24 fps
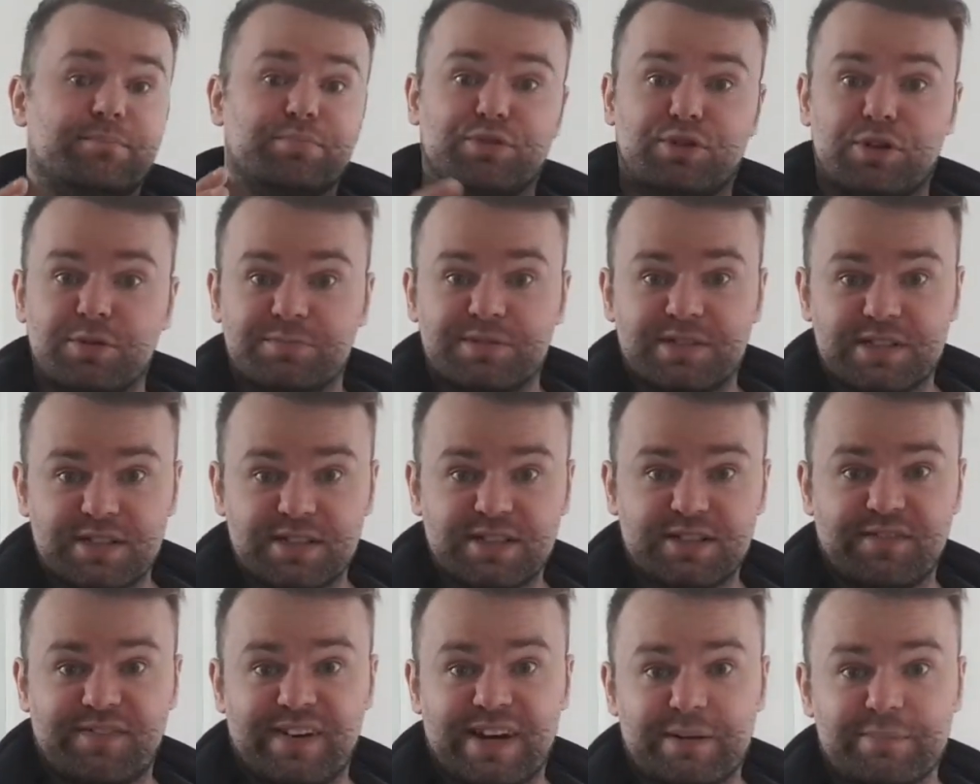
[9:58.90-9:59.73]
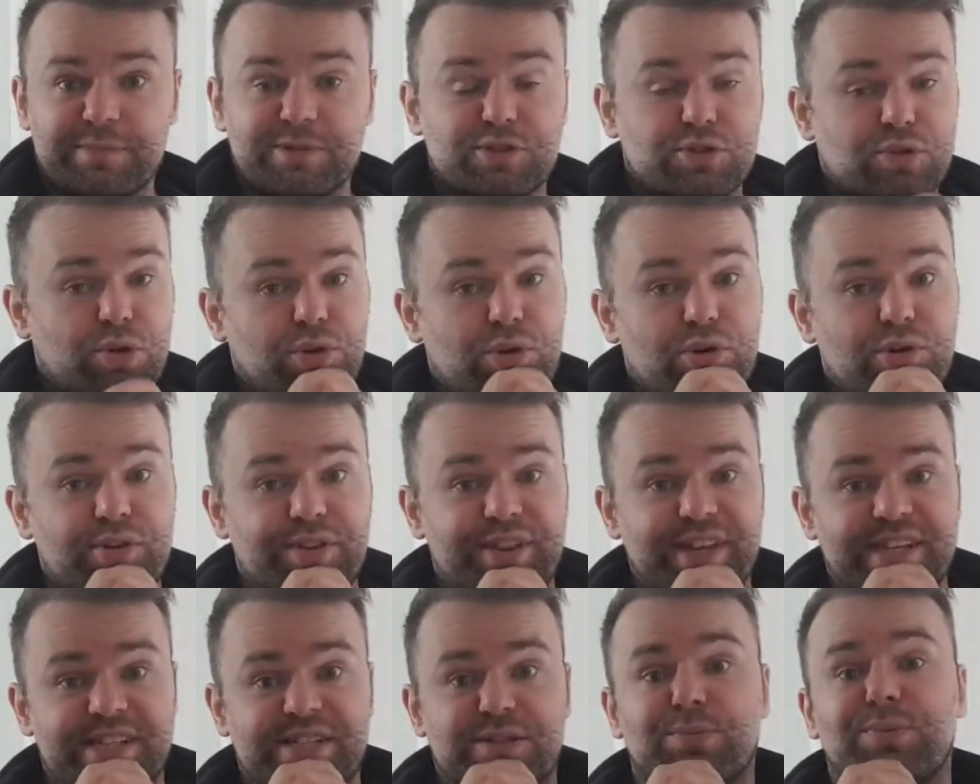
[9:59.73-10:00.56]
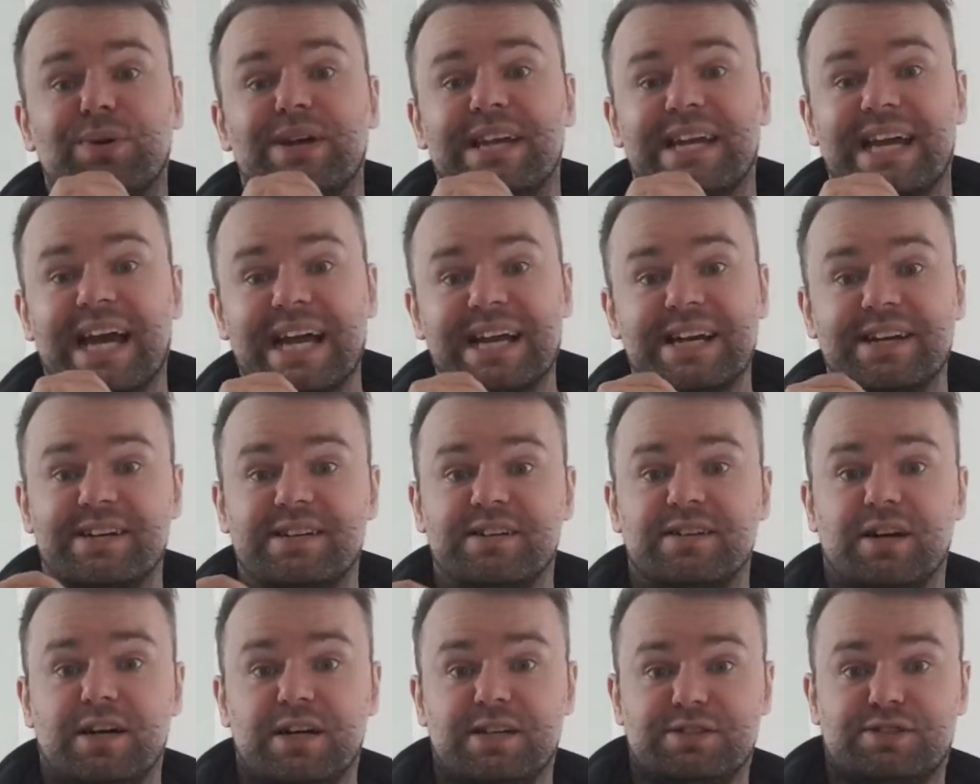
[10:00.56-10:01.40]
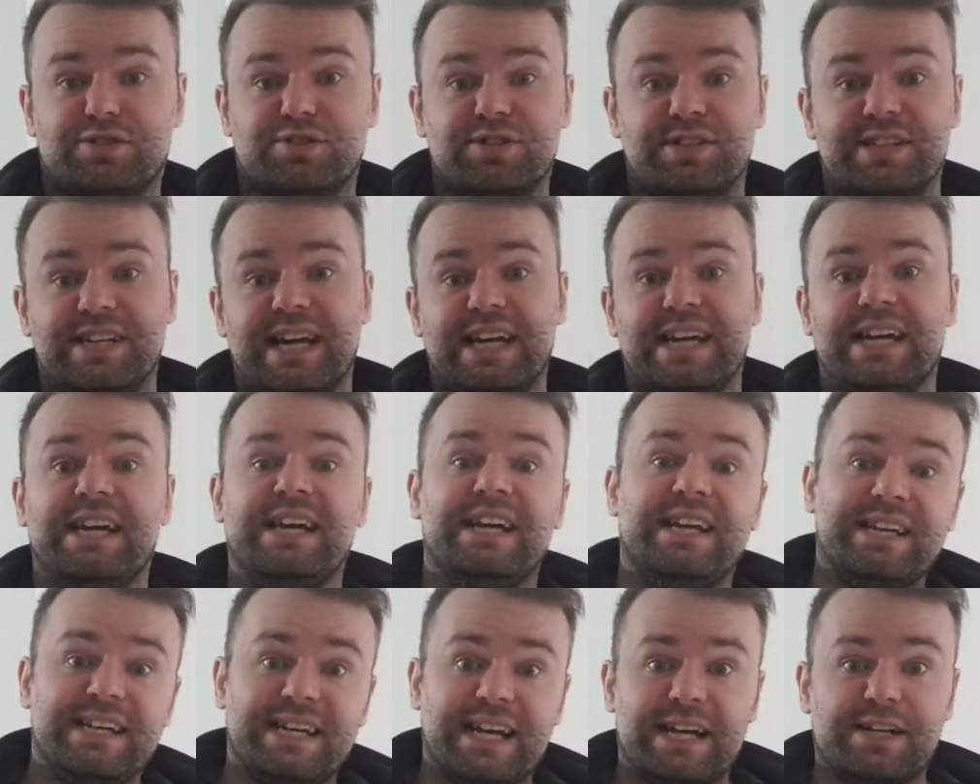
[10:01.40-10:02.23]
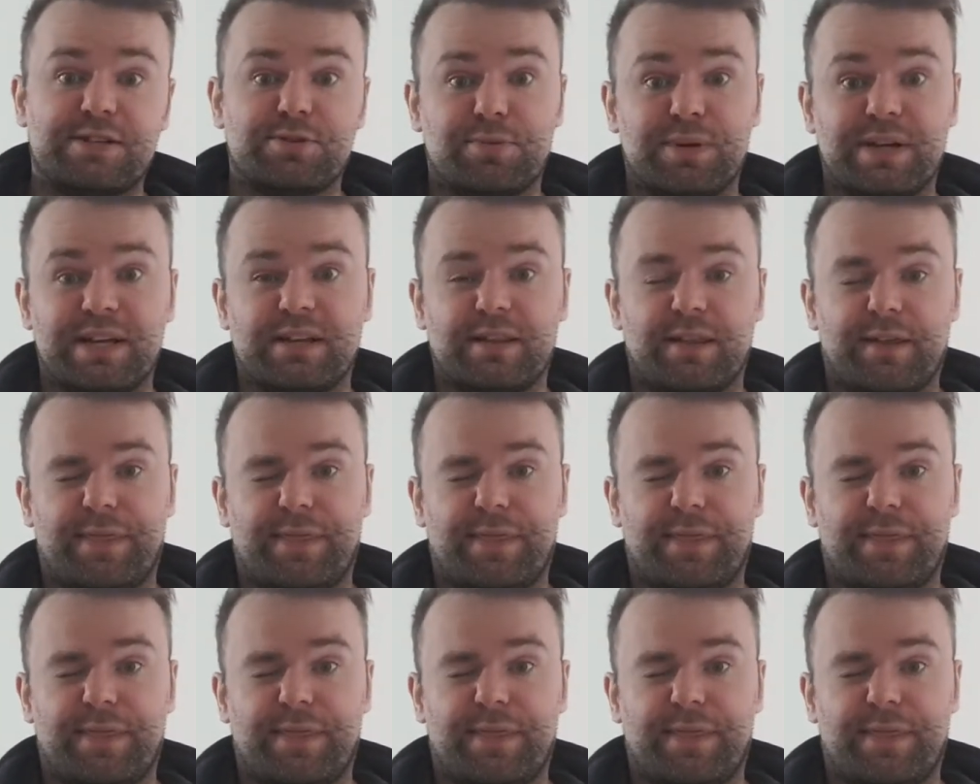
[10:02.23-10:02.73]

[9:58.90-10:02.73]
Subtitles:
Come to the development tour this weekend, Sunday, next week, the